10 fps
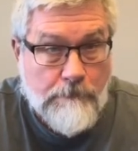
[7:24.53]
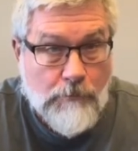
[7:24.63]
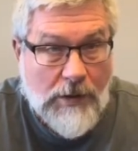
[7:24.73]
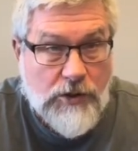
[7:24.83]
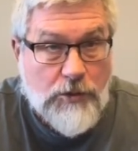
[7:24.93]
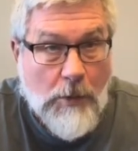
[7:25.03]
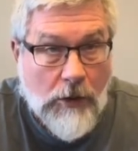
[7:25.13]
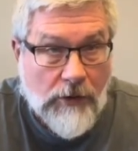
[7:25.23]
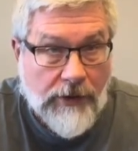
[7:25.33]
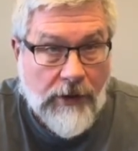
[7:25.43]

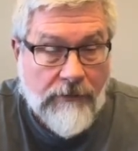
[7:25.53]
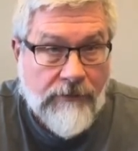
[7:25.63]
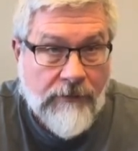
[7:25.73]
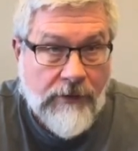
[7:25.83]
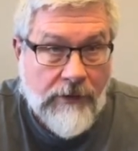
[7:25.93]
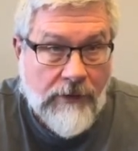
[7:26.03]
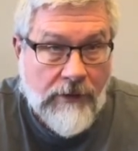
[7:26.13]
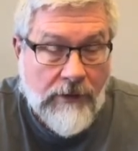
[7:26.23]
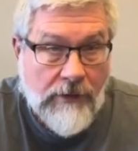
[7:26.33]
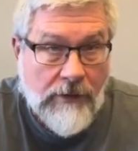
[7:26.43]
small enough
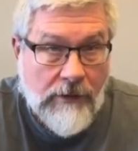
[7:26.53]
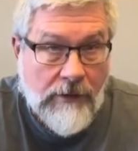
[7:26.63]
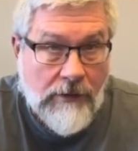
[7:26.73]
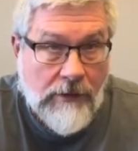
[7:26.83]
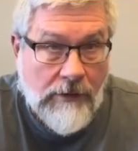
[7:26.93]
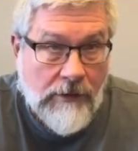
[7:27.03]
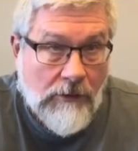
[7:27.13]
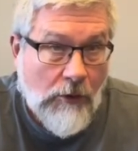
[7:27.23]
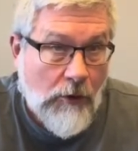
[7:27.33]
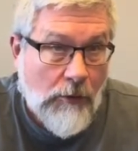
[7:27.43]

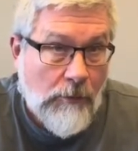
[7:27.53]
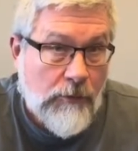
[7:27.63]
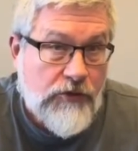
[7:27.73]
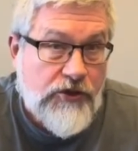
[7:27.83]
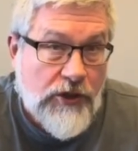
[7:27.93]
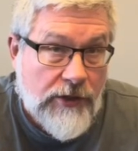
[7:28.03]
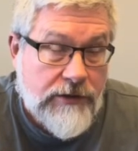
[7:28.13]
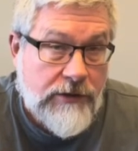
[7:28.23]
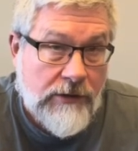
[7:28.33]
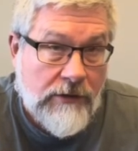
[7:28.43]
or
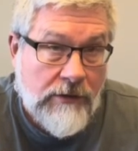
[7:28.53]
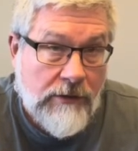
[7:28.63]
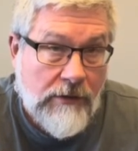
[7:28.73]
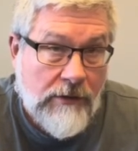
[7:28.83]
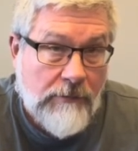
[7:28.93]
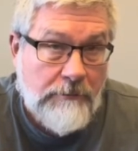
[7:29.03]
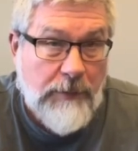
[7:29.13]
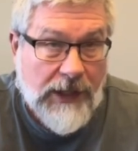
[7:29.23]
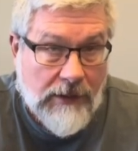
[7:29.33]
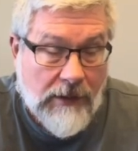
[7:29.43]
just
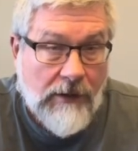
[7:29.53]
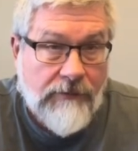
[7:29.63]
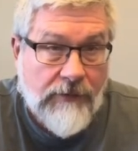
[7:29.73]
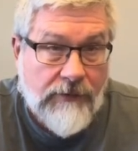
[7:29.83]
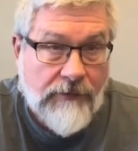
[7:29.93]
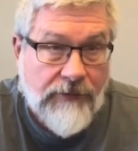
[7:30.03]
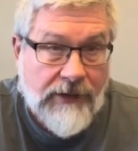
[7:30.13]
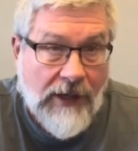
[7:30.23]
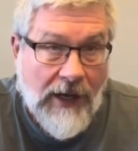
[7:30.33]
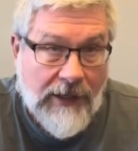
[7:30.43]
big enough to fit
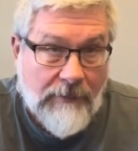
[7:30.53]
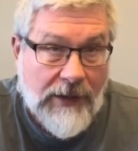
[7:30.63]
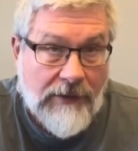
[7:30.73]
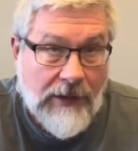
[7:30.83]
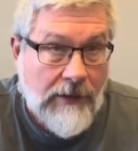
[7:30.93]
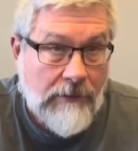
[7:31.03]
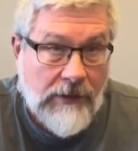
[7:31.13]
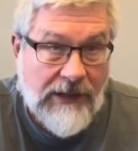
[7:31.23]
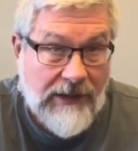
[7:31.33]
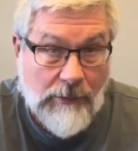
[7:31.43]
the item in there,
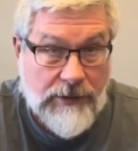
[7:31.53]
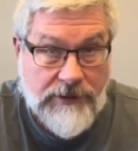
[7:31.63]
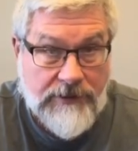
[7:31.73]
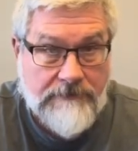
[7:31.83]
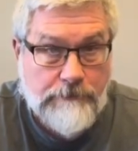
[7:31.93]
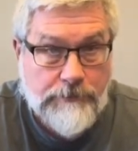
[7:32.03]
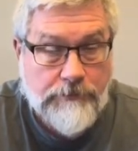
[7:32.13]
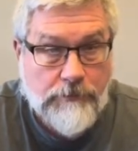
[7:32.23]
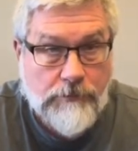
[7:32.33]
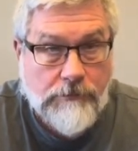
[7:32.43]
and that was it.
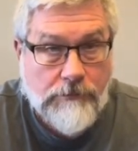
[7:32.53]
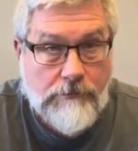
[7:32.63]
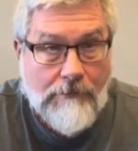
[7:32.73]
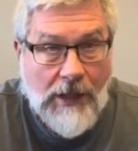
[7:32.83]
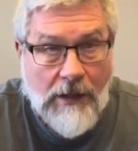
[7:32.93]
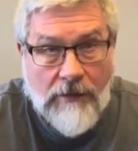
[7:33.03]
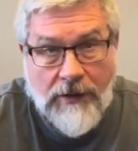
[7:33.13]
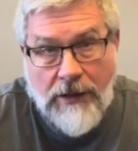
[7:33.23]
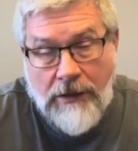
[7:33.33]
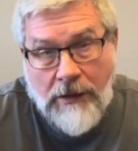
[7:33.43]
And
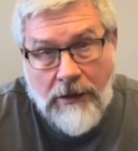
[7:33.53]
then